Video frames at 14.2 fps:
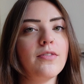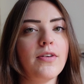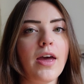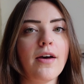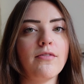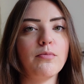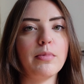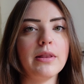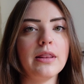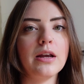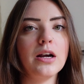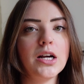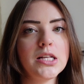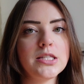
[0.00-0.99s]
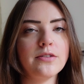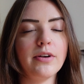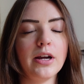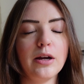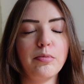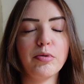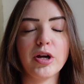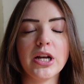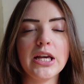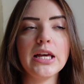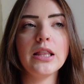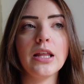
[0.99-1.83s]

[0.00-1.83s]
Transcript: If you haven't been there, it's very pretty.